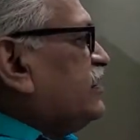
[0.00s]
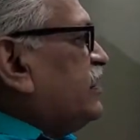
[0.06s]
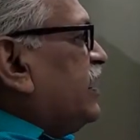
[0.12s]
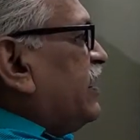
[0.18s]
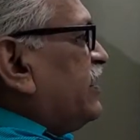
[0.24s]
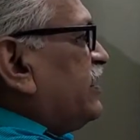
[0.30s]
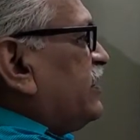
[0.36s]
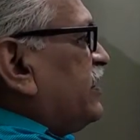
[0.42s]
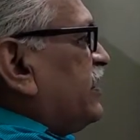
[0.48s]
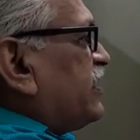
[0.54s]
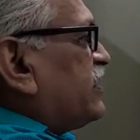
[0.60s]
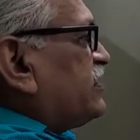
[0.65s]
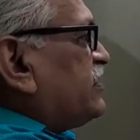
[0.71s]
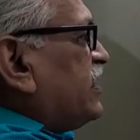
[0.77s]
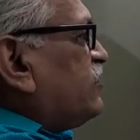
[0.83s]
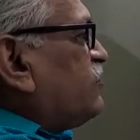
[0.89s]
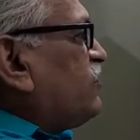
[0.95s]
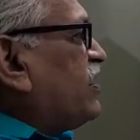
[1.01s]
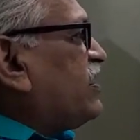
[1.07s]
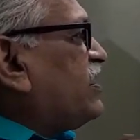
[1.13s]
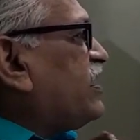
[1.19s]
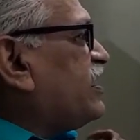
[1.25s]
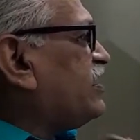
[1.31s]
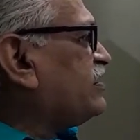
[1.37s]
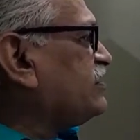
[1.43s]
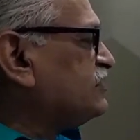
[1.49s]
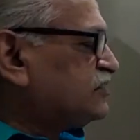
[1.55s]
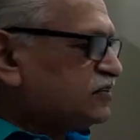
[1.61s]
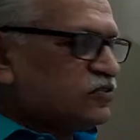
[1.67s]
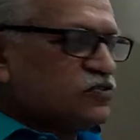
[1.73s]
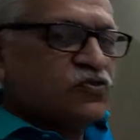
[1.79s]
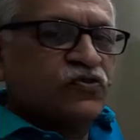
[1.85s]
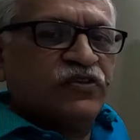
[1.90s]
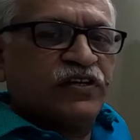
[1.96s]
and x and y are
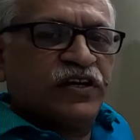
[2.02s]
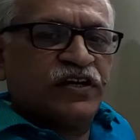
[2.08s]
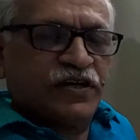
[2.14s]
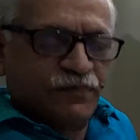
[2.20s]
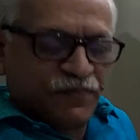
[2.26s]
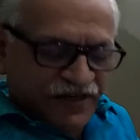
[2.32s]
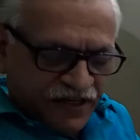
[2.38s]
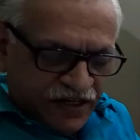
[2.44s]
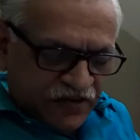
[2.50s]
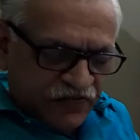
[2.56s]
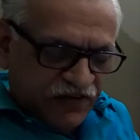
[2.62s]
two independent